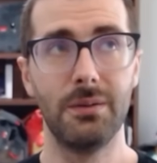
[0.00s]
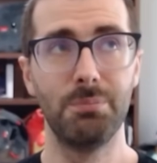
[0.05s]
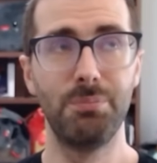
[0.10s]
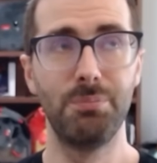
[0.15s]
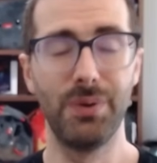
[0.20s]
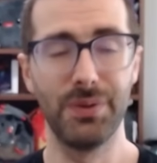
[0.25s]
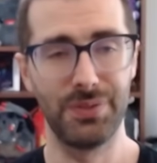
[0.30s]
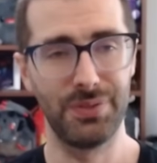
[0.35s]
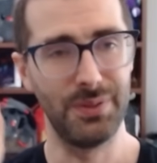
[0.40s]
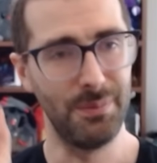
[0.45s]

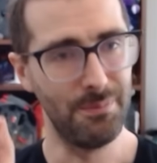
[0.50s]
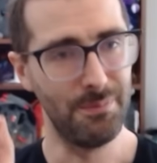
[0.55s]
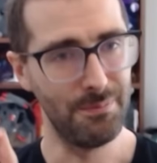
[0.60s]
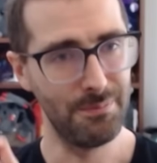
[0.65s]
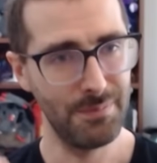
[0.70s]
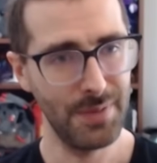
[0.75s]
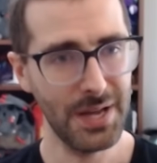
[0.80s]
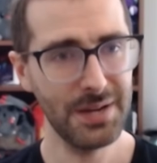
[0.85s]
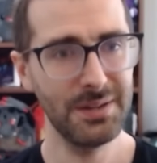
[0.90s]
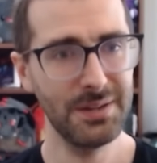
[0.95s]
but the
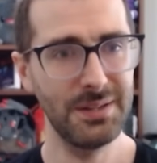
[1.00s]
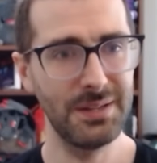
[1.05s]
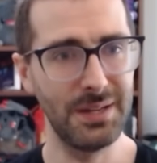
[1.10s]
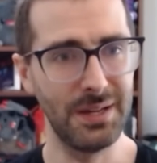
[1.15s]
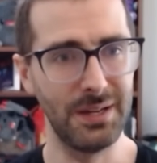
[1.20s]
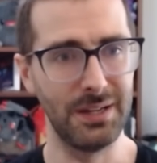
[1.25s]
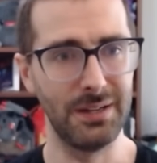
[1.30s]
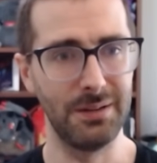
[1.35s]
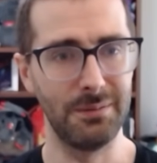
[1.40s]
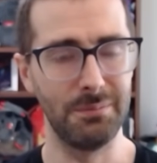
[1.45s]

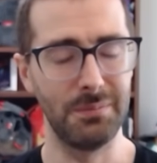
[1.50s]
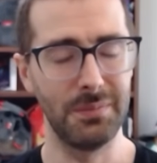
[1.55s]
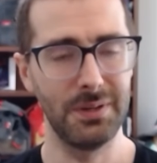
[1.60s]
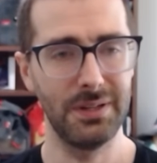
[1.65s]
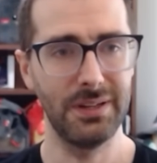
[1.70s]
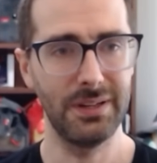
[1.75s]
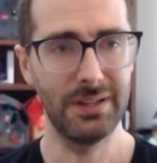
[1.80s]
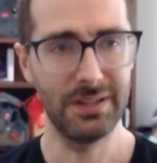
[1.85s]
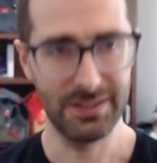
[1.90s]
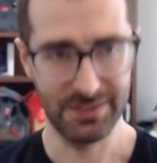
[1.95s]
metagame
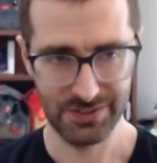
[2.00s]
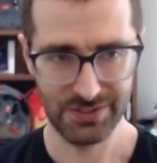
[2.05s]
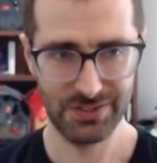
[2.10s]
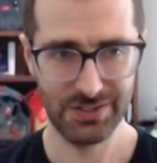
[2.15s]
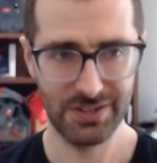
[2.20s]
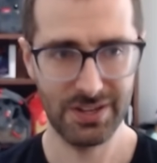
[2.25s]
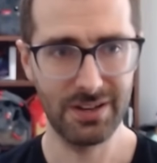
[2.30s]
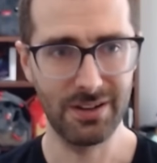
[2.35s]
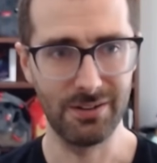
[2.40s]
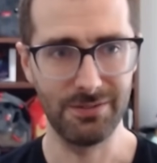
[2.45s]

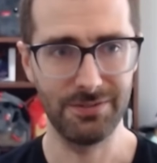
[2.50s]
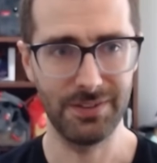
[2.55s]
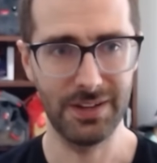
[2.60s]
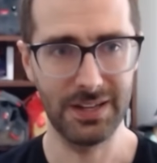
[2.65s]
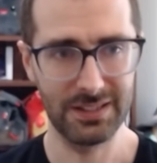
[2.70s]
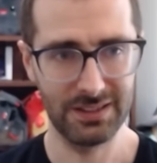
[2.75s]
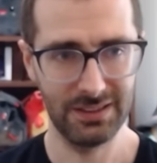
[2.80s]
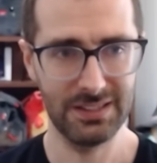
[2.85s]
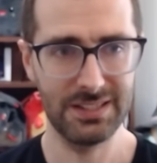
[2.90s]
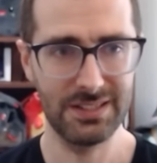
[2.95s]
itself,
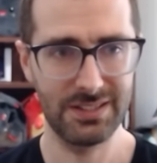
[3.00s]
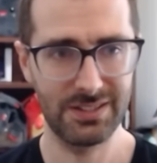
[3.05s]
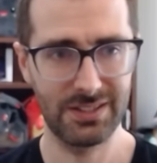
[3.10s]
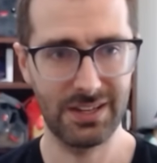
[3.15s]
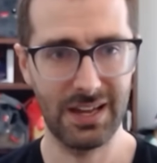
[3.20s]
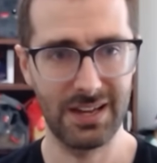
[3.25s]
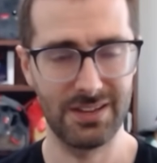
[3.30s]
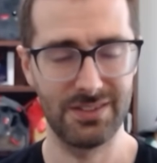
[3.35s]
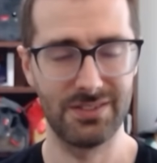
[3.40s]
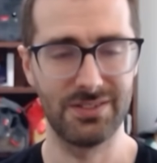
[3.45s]
at least
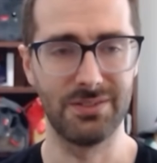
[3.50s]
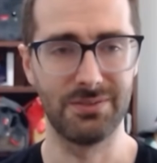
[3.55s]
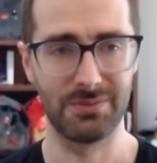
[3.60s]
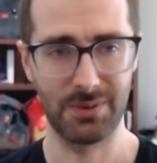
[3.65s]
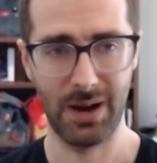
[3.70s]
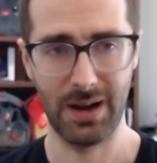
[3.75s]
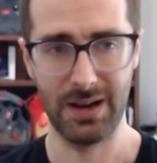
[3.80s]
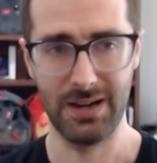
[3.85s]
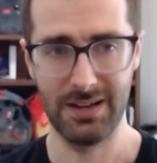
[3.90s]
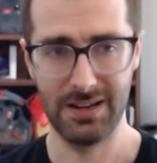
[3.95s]
as of
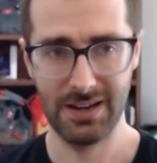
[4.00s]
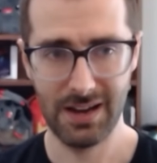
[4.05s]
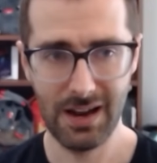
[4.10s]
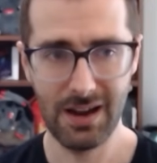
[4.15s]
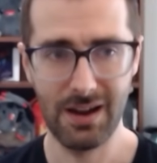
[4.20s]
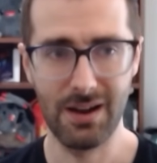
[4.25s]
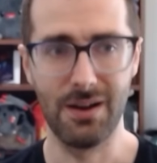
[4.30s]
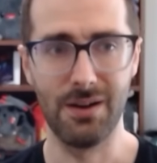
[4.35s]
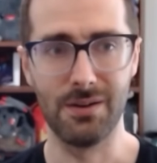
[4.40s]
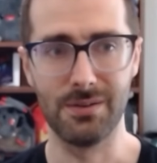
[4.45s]
right
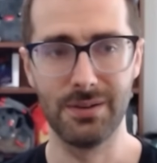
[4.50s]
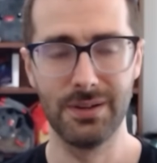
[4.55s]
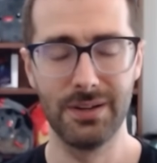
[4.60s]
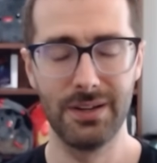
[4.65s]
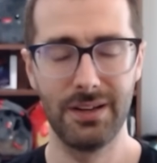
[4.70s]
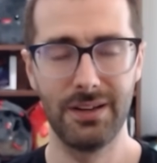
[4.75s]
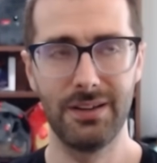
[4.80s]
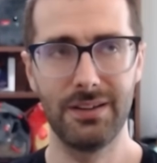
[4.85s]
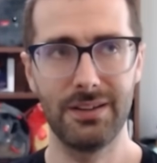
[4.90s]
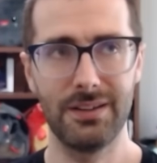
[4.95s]
now,
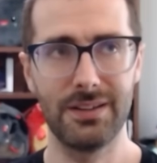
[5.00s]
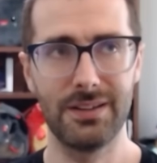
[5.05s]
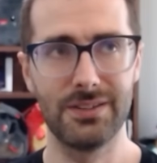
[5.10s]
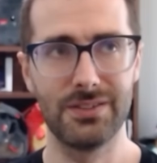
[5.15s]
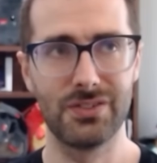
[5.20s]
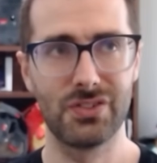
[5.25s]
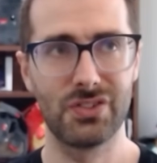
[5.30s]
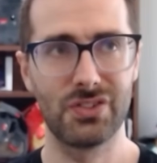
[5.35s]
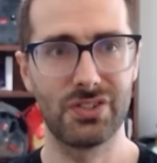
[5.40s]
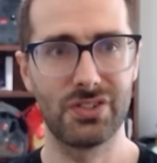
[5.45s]

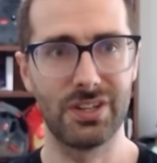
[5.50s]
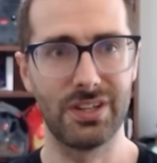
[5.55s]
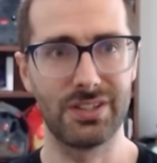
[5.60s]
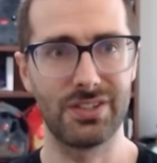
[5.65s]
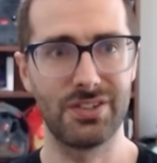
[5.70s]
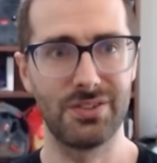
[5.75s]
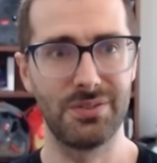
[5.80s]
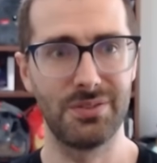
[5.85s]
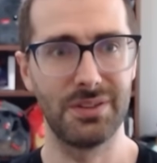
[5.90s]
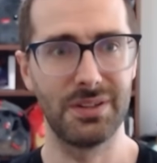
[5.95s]
is
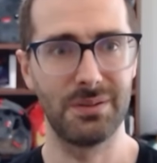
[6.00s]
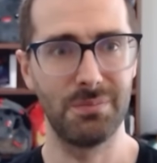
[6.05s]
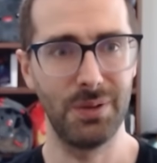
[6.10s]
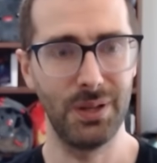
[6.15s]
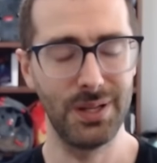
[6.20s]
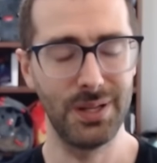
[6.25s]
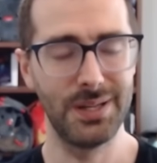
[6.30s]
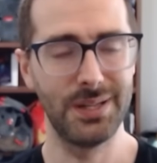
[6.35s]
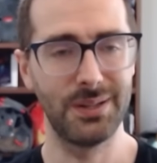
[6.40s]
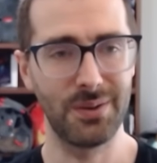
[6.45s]
such that
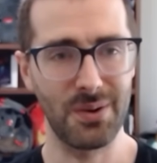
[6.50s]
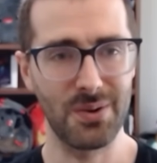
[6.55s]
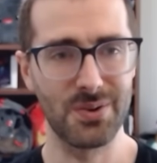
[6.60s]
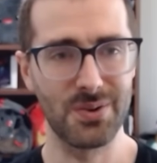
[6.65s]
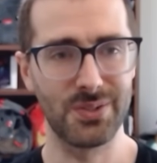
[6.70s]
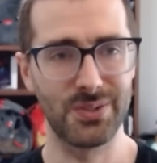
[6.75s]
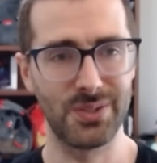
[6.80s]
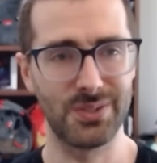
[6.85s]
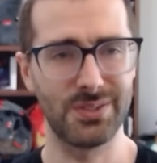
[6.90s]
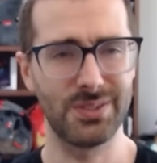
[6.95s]
playing
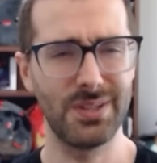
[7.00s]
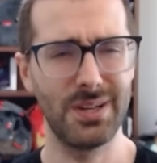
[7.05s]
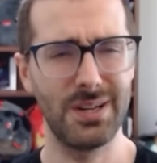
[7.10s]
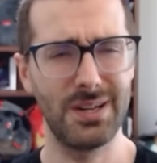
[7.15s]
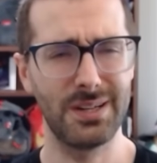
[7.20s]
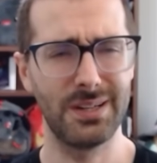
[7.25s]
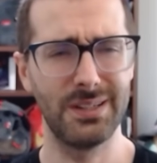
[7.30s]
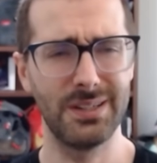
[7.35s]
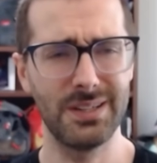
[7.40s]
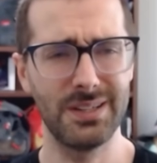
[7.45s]
Urza's
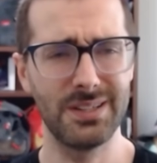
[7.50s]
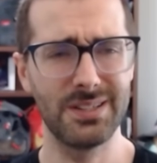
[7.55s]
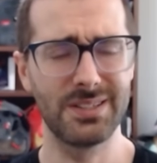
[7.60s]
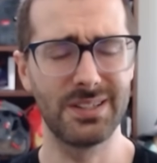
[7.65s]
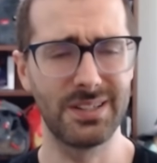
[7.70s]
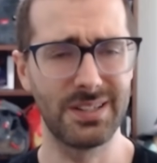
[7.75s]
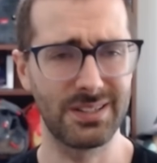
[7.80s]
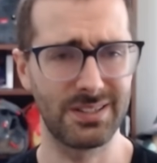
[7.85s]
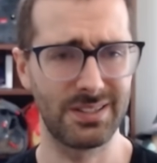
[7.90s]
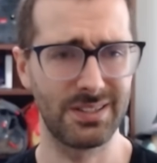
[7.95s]
Saga
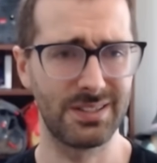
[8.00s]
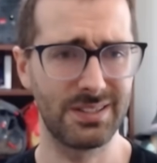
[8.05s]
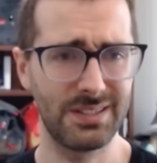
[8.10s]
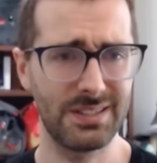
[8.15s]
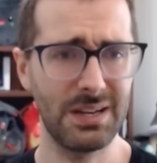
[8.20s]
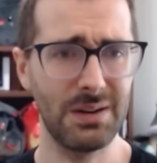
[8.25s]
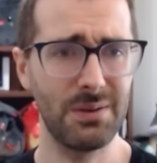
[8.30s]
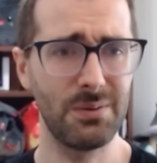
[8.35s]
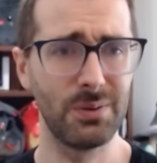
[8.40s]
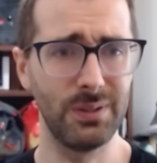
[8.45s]
isn't
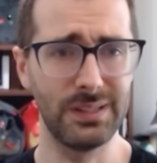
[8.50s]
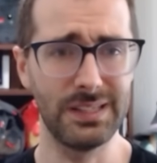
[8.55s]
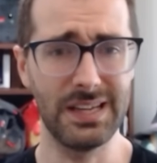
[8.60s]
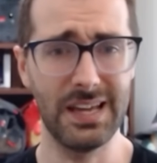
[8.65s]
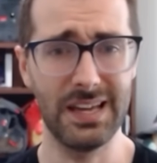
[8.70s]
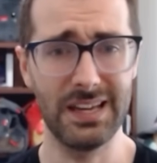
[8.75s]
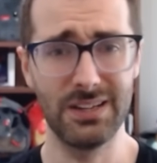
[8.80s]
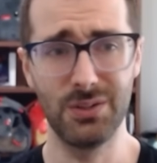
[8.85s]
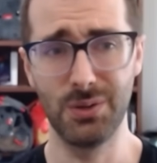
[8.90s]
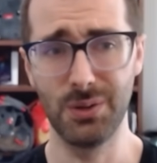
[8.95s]
necessarily
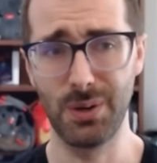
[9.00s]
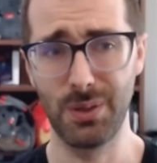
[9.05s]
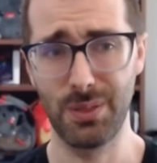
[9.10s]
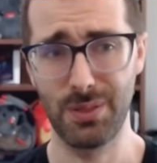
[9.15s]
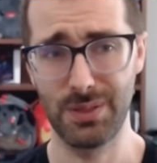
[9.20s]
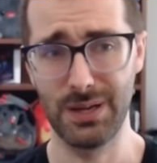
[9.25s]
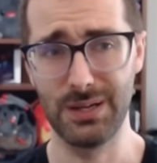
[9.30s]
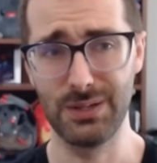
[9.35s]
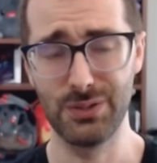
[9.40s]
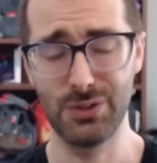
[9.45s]
a good
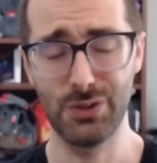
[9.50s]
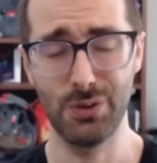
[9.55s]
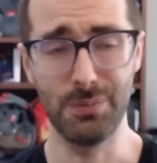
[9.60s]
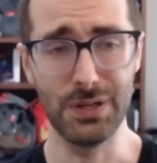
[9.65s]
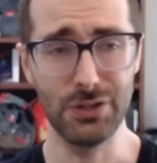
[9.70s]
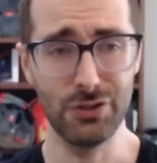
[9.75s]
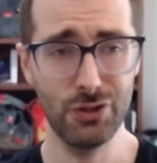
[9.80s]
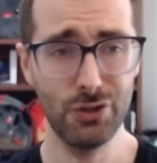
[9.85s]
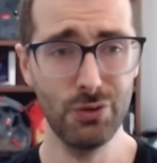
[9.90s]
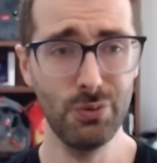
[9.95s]
thing to
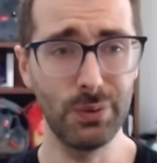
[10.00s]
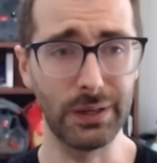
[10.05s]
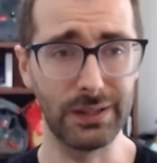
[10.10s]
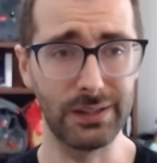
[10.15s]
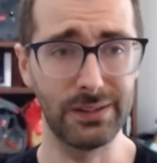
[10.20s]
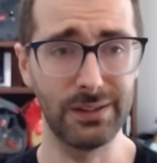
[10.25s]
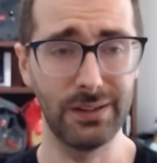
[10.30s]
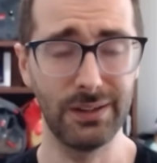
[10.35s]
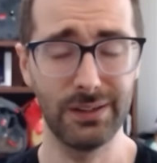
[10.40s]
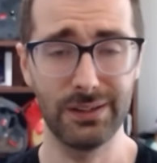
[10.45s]
be
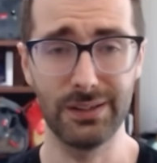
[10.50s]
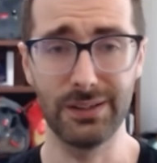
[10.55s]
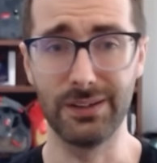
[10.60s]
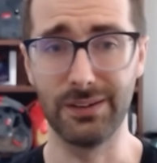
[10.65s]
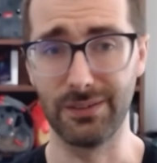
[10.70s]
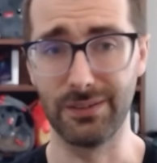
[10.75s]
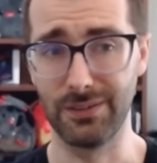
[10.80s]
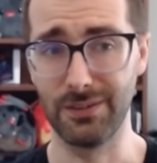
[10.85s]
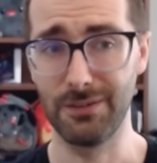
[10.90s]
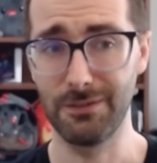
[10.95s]
doing
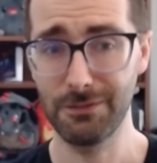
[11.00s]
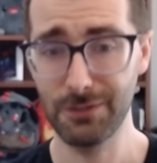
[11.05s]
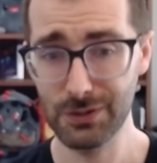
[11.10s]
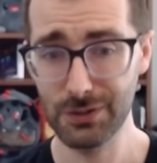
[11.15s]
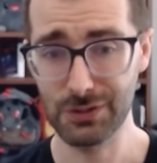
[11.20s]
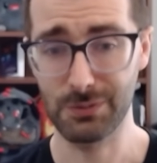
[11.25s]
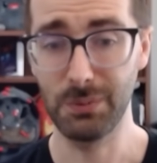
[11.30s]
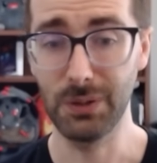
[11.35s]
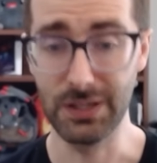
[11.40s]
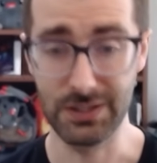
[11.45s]
in the
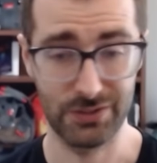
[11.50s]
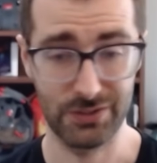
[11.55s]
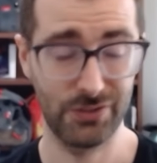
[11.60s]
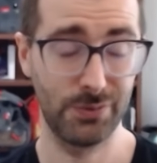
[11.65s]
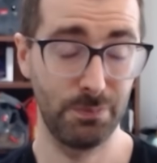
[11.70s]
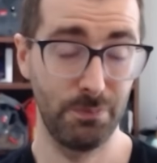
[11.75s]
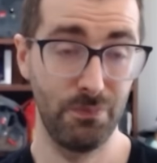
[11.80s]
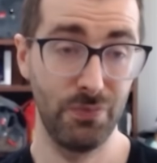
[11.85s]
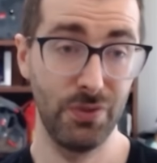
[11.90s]
first place.